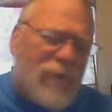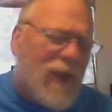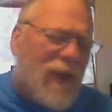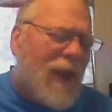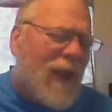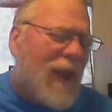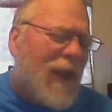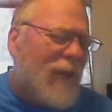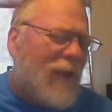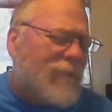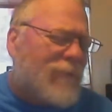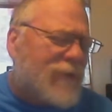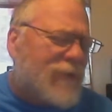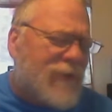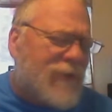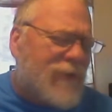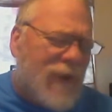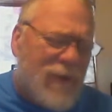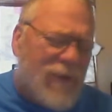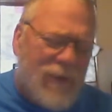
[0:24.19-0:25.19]
I have to
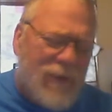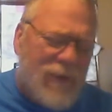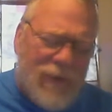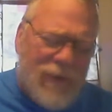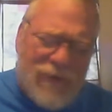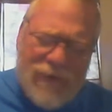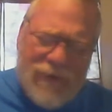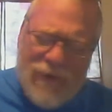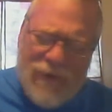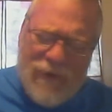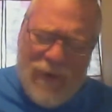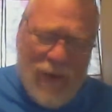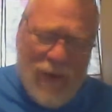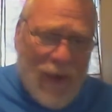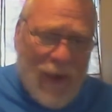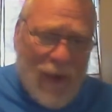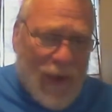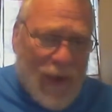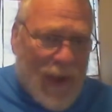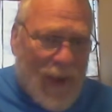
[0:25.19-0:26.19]
say this.
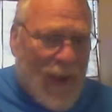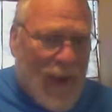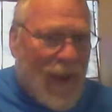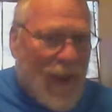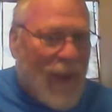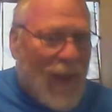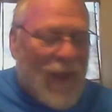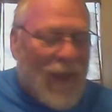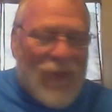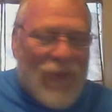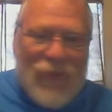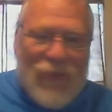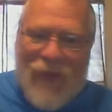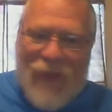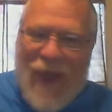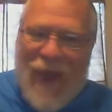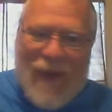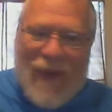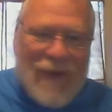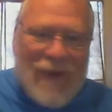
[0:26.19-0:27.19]

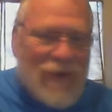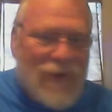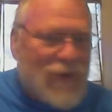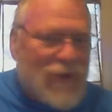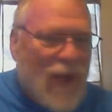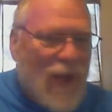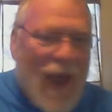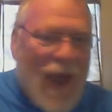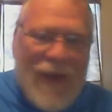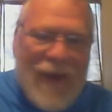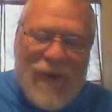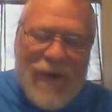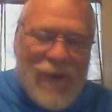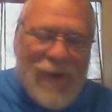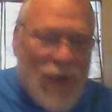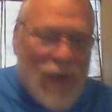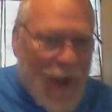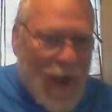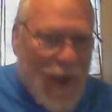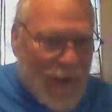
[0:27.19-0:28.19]
That is, I did
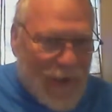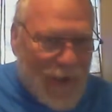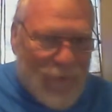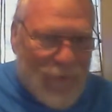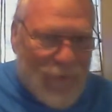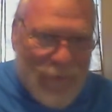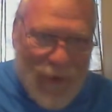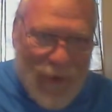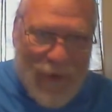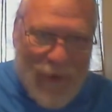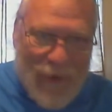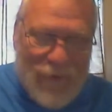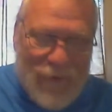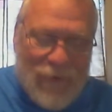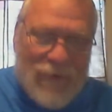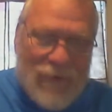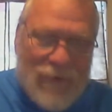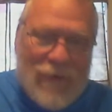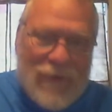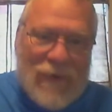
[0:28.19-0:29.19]
not invent
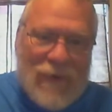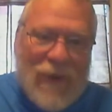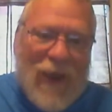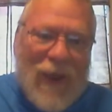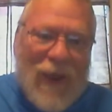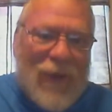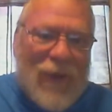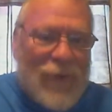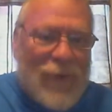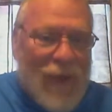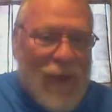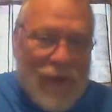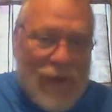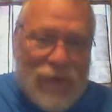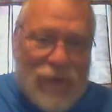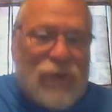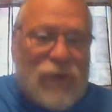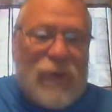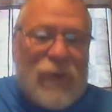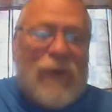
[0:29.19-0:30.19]
that
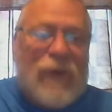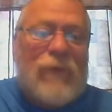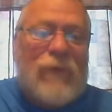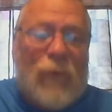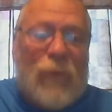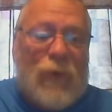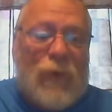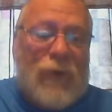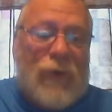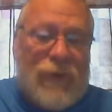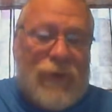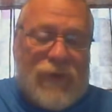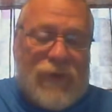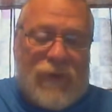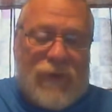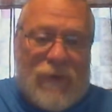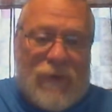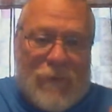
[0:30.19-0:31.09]
string of words.